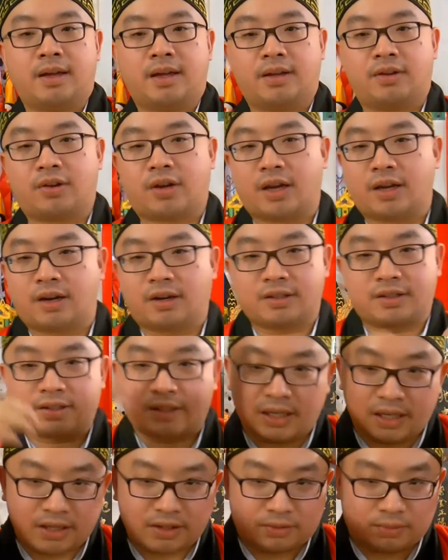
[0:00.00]
you cannot
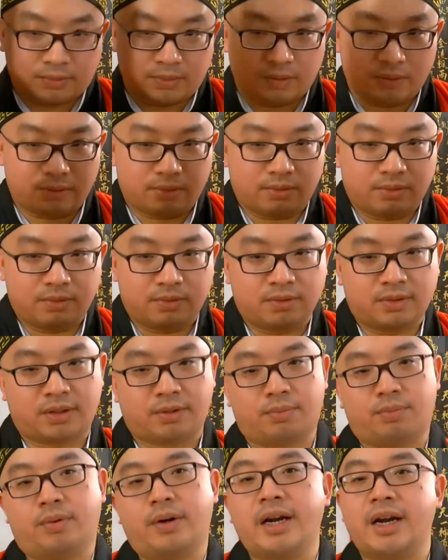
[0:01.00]
see through the
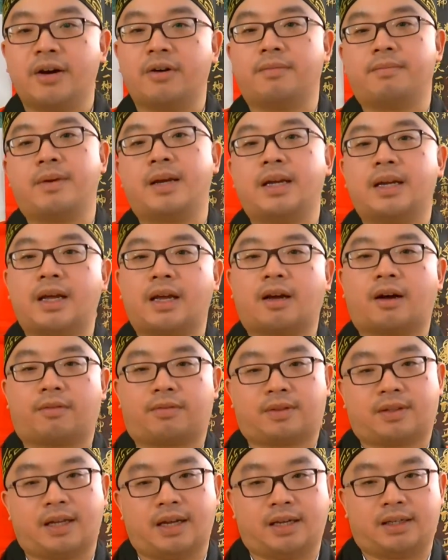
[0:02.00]
real meaning of
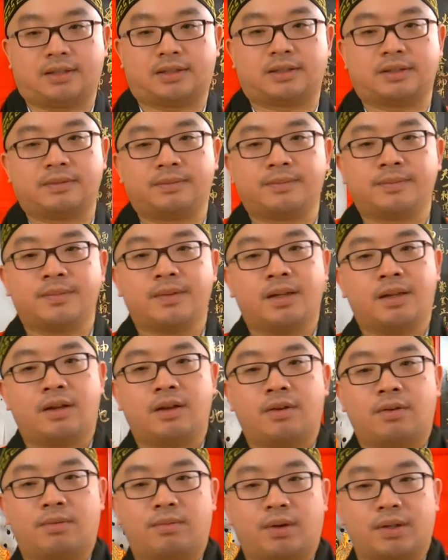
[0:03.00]
things.
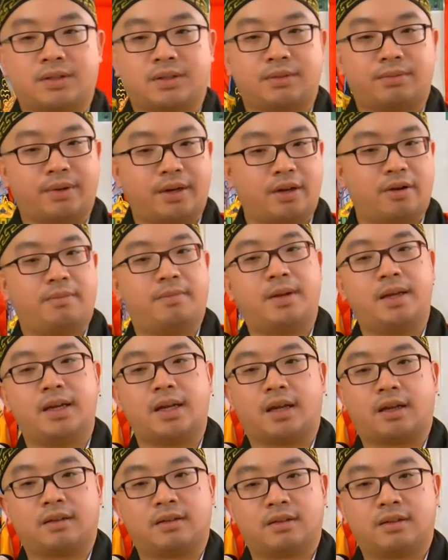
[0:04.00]
What's the real
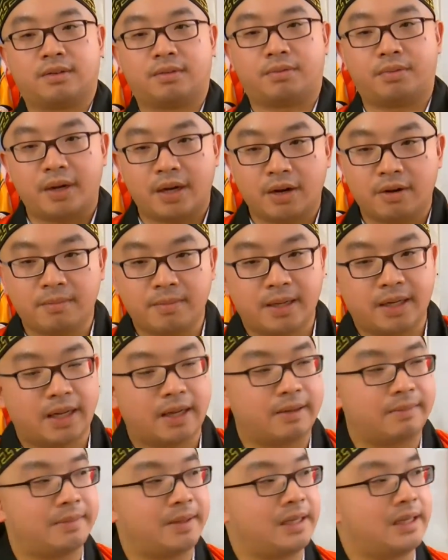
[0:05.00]
meaning? The real
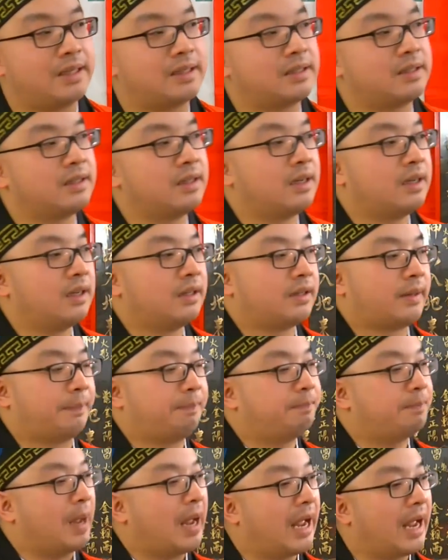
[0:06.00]
meaning means the
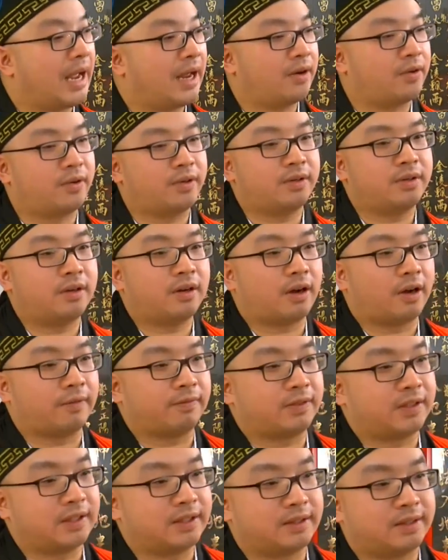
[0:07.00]
pattern
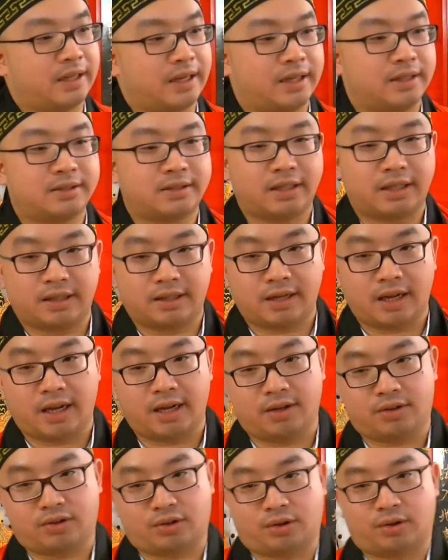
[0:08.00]
of this thing in
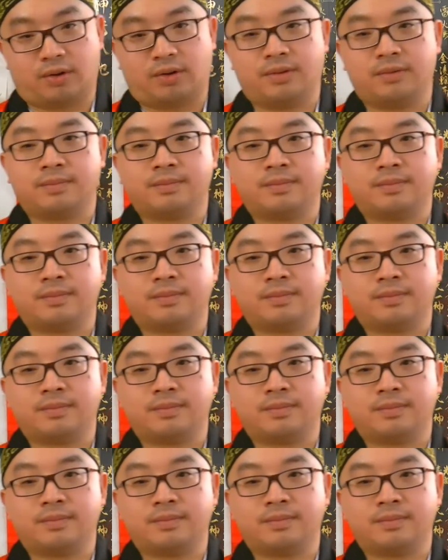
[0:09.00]
nature.